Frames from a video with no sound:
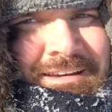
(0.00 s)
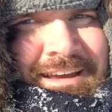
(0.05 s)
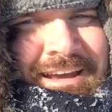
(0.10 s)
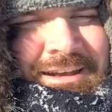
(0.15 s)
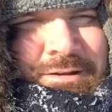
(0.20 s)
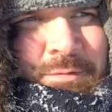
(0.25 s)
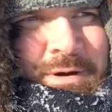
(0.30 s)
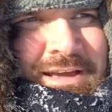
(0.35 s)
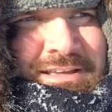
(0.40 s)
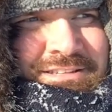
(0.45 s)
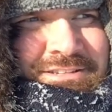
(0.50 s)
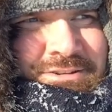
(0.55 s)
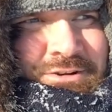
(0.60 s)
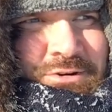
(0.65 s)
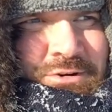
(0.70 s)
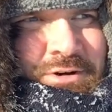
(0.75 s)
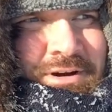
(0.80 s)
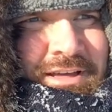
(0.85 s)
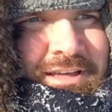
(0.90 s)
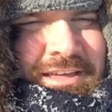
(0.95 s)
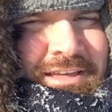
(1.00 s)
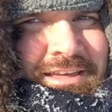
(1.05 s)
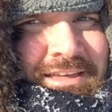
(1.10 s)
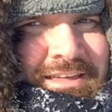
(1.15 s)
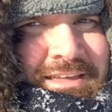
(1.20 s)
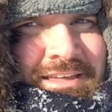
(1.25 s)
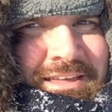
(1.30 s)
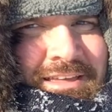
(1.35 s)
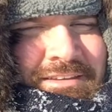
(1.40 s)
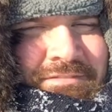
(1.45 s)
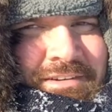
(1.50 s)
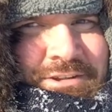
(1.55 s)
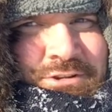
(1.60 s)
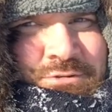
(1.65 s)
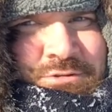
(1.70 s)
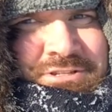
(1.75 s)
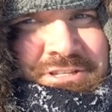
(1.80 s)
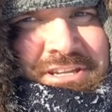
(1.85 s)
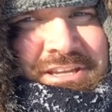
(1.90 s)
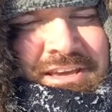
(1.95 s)
anyway, so if I
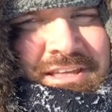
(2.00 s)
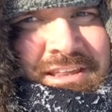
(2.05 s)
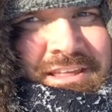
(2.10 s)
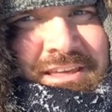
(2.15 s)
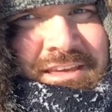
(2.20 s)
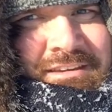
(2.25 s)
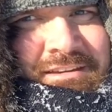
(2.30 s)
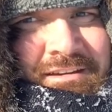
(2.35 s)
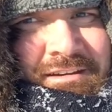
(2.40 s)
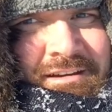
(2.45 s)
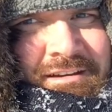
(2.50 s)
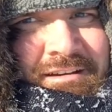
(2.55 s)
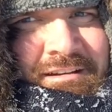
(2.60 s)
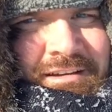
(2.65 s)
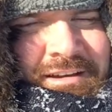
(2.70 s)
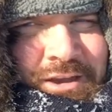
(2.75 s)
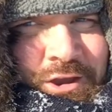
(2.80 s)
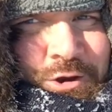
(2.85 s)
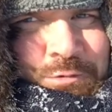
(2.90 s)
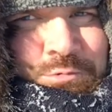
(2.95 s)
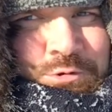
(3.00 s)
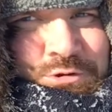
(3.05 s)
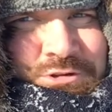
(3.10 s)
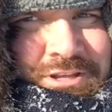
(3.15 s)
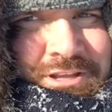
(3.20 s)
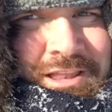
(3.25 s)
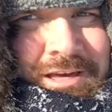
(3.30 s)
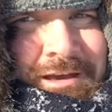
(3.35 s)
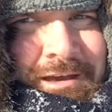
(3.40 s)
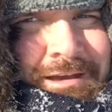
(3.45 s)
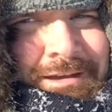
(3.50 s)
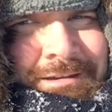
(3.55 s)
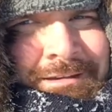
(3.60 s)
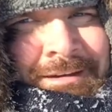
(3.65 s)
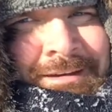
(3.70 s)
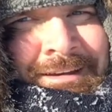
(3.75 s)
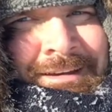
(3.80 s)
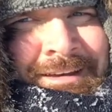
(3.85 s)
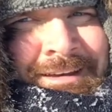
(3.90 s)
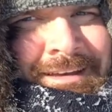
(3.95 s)
do see any caribou today,
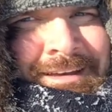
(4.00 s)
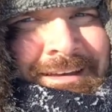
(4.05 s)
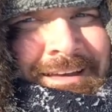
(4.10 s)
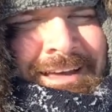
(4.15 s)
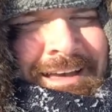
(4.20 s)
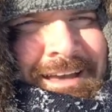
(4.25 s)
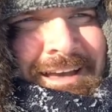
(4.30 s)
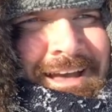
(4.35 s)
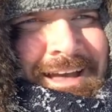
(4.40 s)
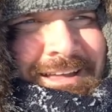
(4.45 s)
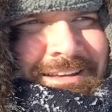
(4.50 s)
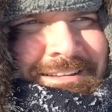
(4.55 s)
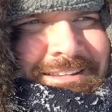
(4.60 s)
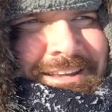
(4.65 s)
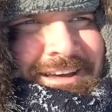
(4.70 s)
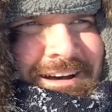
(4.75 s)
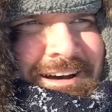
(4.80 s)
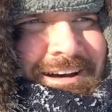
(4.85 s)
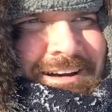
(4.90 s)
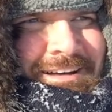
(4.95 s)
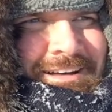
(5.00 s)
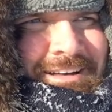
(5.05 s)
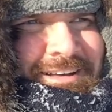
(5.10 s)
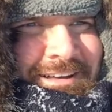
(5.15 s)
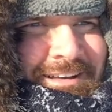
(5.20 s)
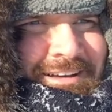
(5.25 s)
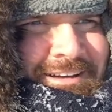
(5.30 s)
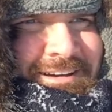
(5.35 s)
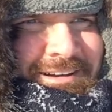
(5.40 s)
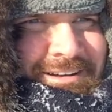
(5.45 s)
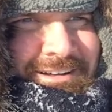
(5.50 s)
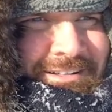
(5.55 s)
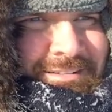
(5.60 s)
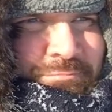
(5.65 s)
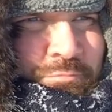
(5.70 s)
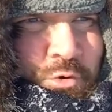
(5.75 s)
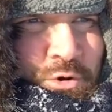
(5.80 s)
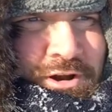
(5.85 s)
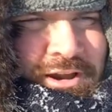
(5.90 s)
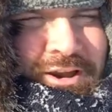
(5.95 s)
and
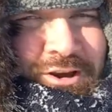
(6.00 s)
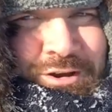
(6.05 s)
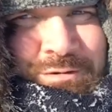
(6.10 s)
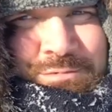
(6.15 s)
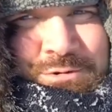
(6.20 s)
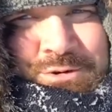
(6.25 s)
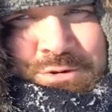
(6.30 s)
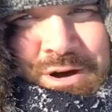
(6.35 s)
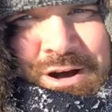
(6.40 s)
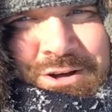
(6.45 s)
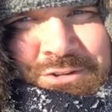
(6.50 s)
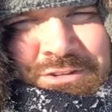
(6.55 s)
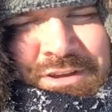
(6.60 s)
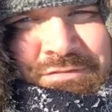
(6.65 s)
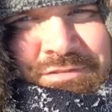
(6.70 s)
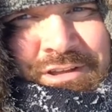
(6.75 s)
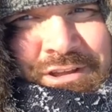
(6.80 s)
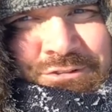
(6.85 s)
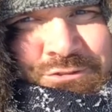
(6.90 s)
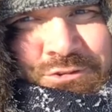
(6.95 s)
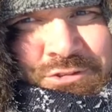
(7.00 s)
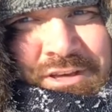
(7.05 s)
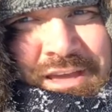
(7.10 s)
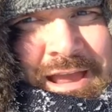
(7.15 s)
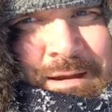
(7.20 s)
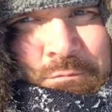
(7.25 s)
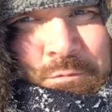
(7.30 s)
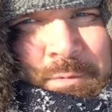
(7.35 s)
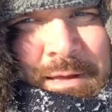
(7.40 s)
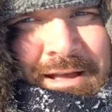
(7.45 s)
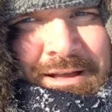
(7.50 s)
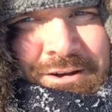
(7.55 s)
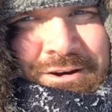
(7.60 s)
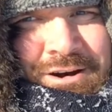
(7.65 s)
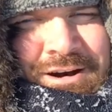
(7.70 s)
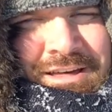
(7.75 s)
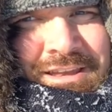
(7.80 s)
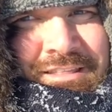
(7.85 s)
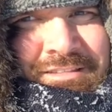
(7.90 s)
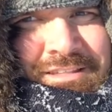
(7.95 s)
more caribou, I'll definitely turn the camera back
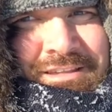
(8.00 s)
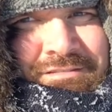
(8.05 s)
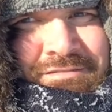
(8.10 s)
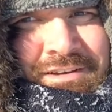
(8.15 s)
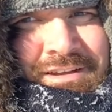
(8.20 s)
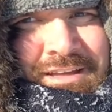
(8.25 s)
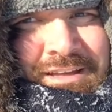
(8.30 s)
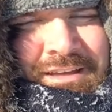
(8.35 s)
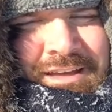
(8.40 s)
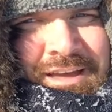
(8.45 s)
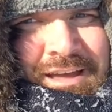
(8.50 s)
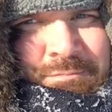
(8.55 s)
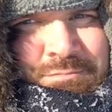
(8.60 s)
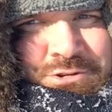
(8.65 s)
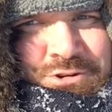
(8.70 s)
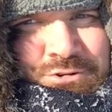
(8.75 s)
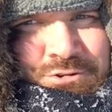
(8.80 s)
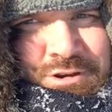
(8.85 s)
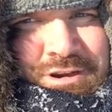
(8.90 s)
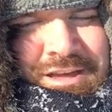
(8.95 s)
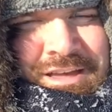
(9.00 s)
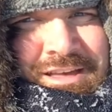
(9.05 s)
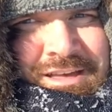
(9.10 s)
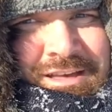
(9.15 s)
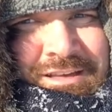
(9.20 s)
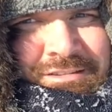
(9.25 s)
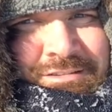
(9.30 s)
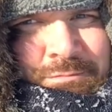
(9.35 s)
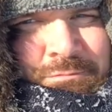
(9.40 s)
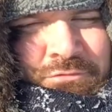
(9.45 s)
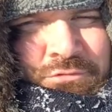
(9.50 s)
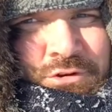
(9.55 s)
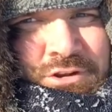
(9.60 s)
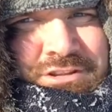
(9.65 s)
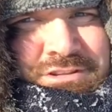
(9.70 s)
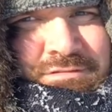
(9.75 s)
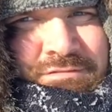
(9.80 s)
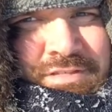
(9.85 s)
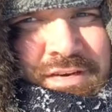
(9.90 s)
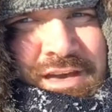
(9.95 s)
on and see if I can capture some
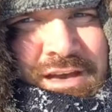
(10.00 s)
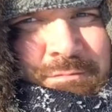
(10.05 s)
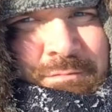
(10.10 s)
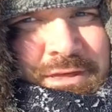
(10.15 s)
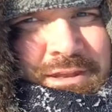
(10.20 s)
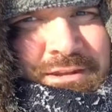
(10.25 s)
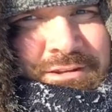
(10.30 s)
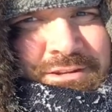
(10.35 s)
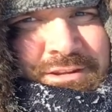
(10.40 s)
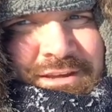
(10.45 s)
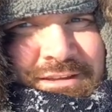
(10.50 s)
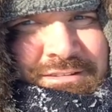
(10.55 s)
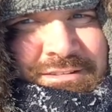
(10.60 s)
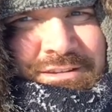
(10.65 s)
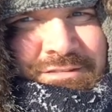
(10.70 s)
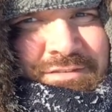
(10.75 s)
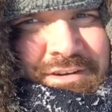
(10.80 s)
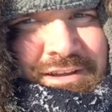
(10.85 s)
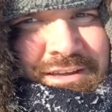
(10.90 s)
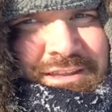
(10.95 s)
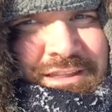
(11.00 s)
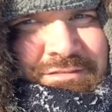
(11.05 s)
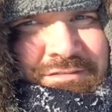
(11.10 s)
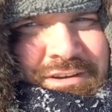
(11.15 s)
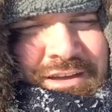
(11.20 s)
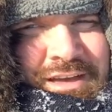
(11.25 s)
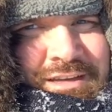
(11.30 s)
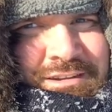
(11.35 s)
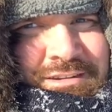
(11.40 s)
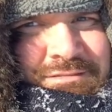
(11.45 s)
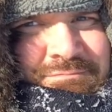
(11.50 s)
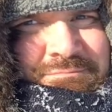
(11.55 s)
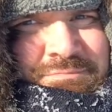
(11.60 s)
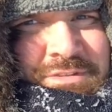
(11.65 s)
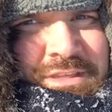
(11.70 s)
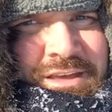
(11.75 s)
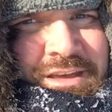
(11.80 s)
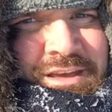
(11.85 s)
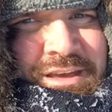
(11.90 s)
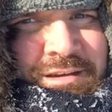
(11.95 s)
footage of them, and see if I can even
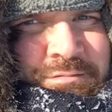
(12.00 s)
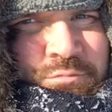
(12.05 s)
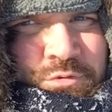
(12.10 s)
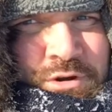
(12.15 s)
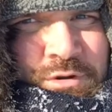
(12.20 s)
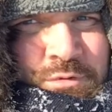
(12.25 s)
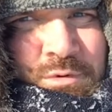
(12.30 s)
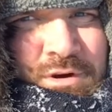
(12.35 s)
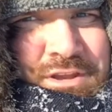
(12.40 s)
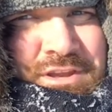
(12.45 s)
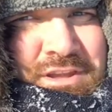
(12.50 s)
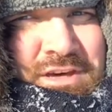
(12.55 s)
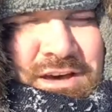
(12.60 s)
bring one